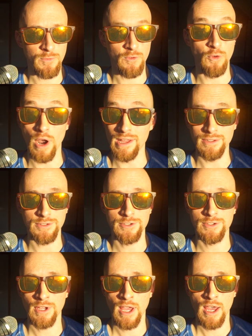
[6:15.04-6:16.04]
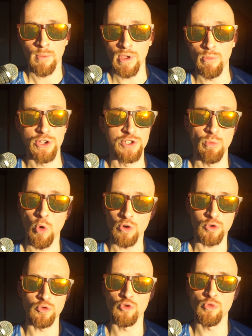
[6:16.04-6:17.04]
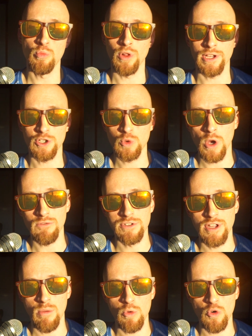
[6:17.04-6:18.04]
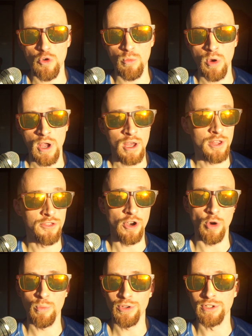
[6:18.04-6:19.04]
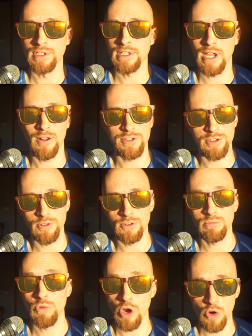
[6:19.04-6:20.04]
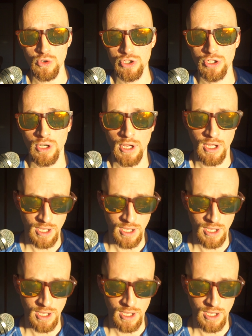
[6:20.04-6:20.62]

friends, maybe a support group like a 12 step group, therapist, counselor, coach.